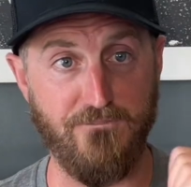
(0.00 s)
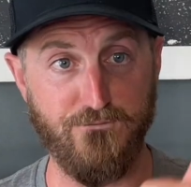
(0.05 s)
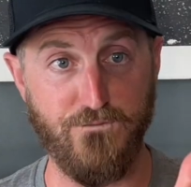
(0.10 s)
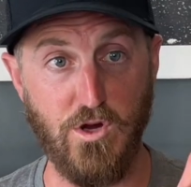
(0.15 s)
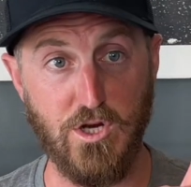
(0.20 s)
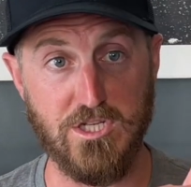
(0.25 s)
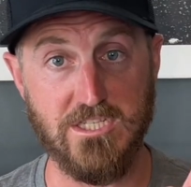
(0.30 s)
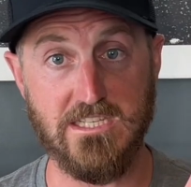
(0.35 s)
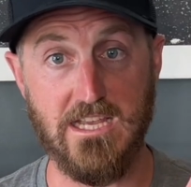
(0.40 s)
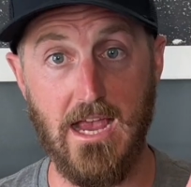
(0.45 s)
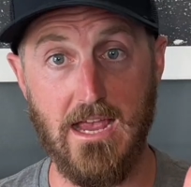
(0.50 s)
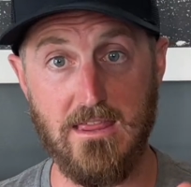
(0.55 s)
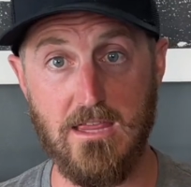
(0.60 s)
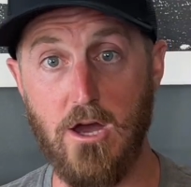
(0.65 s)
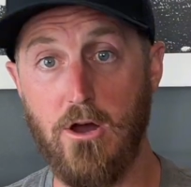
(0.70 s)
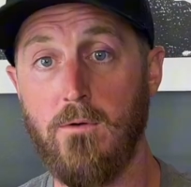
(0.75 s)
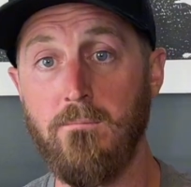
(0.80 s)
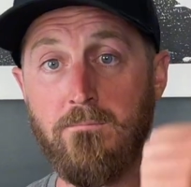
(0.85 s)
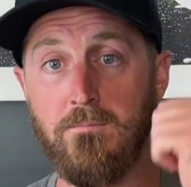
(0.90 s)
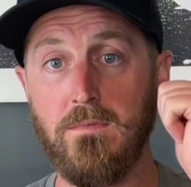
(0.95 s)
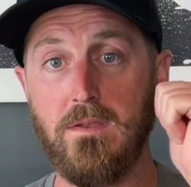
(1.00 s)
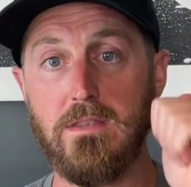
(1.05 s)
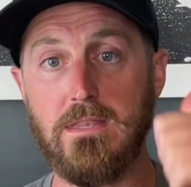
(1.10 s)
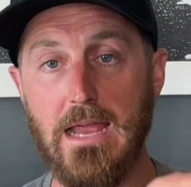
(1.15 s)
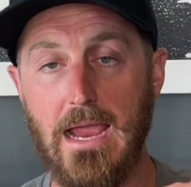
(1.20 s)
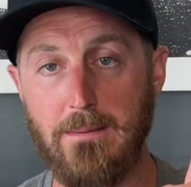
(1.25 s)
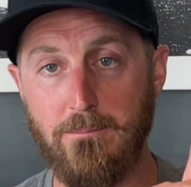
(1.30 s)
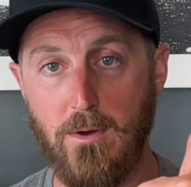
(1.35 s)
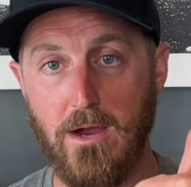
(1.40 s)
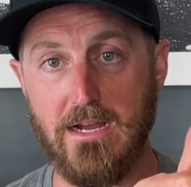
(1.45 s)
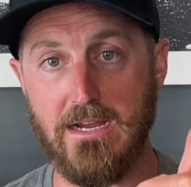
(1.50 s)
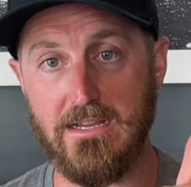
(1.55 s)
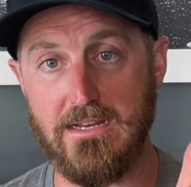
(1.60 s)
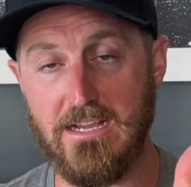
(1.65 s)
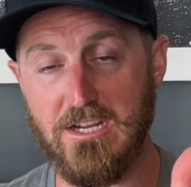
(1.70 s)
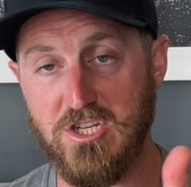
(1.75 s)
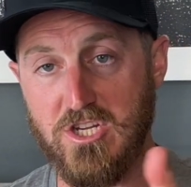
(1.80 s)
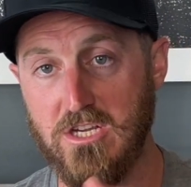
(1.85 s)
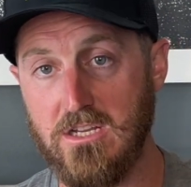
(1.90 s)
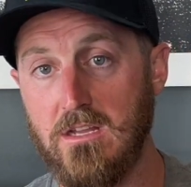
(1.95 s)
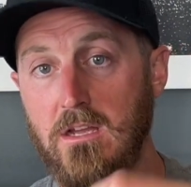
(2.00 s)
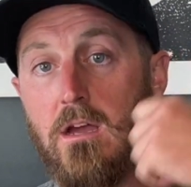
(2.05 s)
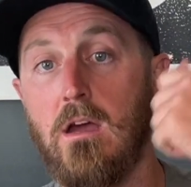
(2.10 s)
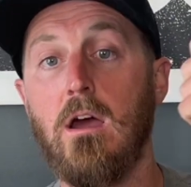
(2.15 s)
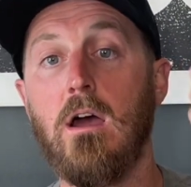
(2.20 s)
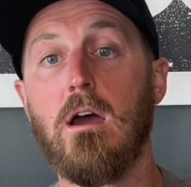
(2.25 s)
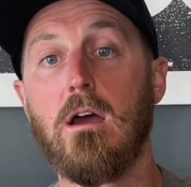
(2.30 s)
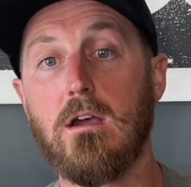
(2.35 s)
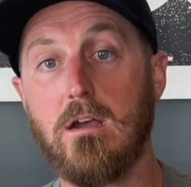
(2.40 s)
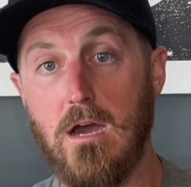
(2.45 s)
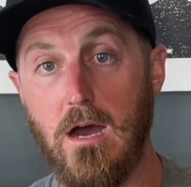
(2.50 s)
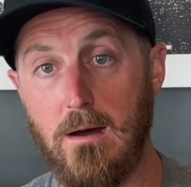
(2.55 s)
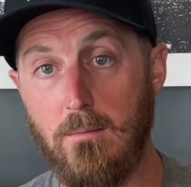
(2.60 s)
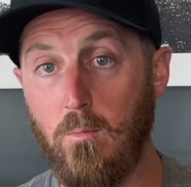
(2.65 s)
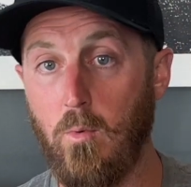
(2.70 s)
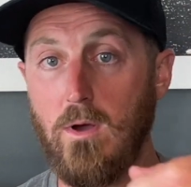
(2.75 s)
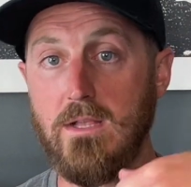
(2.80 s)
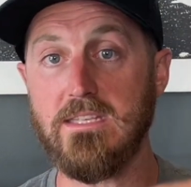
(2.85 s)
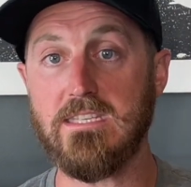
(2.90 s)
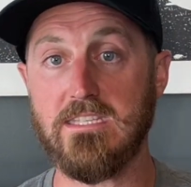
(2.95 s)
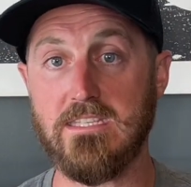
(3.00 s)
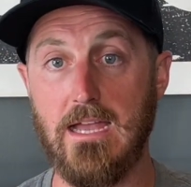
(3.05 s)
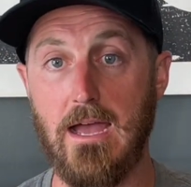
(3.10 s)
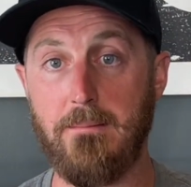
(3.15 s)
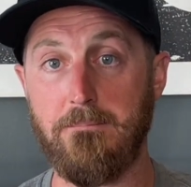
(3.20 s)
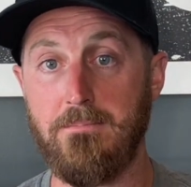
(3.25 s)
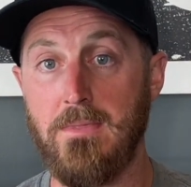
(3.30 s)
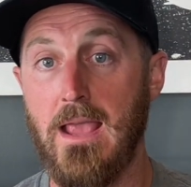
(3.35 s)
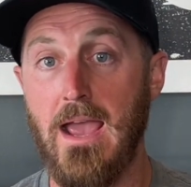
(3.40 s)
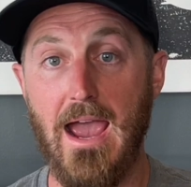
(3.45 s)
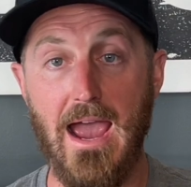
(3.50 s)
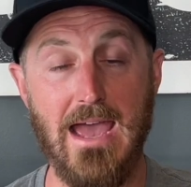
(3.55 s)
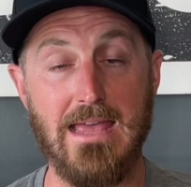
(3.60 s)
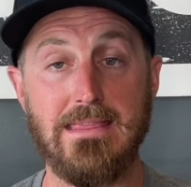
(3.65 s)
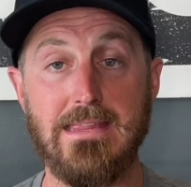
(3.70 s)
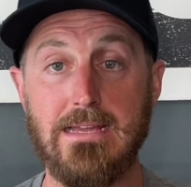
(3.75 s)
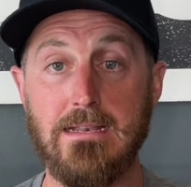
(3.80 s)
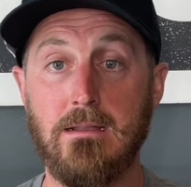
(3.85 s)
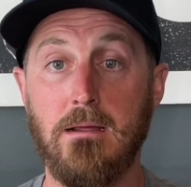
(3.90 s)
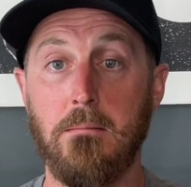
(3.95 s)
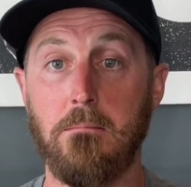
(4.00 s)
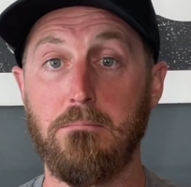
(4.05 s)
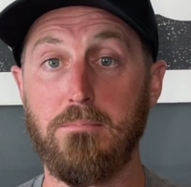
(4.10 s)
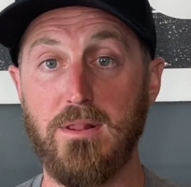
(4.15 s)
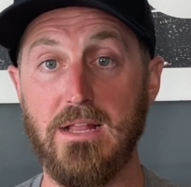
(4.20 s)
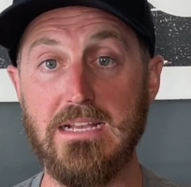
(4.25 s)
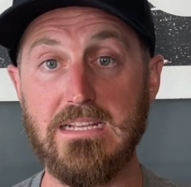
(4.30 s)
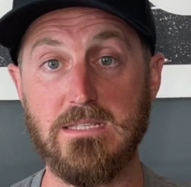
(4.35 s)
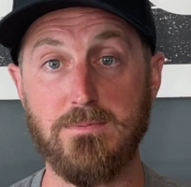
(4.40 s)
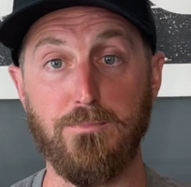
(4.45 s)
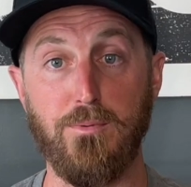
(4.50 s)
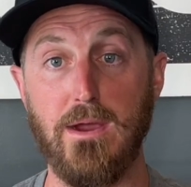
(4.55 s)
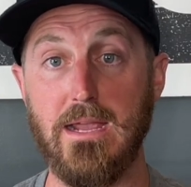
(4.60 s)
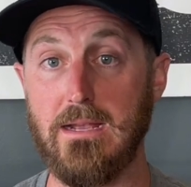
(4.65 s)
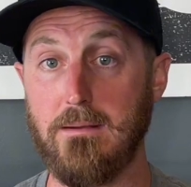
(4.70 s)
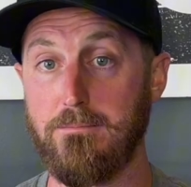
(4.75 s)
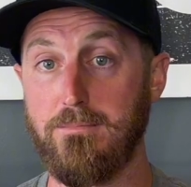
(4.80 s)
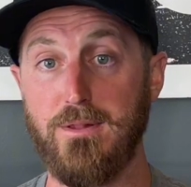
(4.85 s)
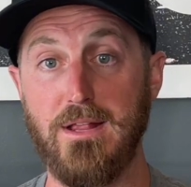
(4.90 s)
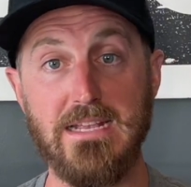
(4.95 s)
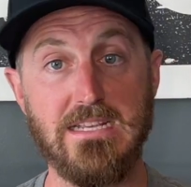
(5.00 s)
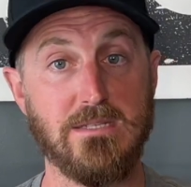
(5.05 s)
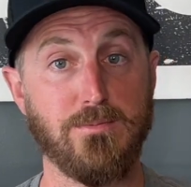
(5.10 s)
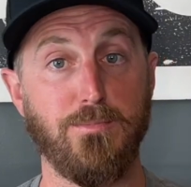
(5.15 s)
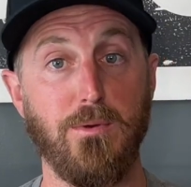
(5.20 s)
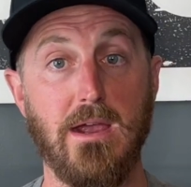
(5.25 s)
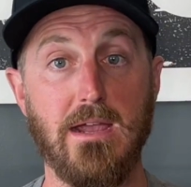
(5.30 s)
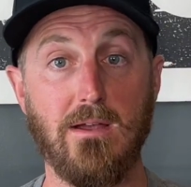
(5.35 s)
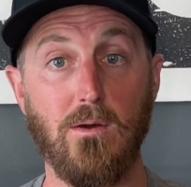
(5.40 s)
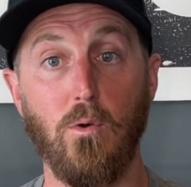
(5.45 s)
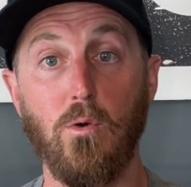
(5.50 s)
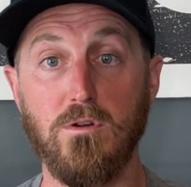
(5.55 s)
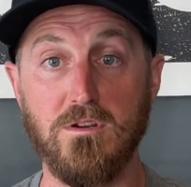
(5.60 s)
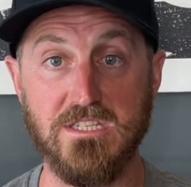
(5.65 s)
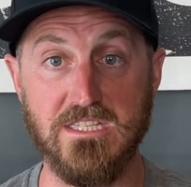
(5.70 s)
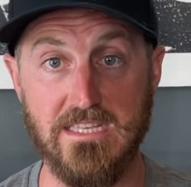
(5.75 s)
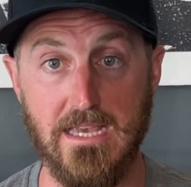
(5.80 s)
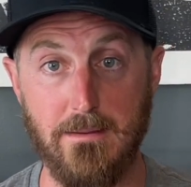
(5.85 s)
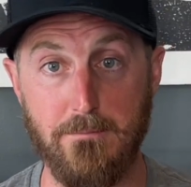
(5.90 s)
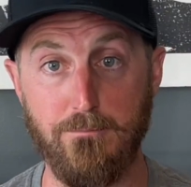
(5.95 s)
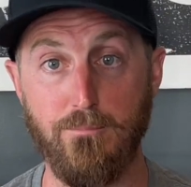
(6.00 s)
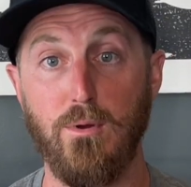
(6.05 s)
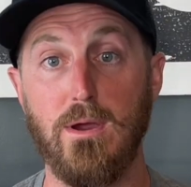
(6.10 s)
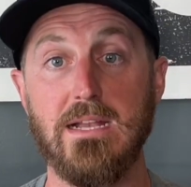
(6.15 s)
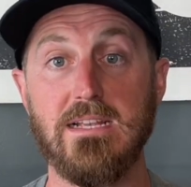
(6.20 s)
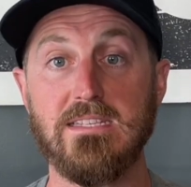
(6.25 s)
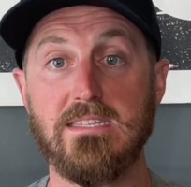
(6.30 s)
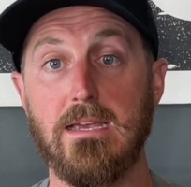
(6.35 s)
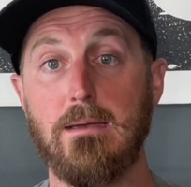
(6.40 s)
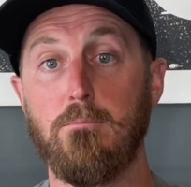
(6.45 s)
First day though, name recognition, come one step, and then place break, or sit break.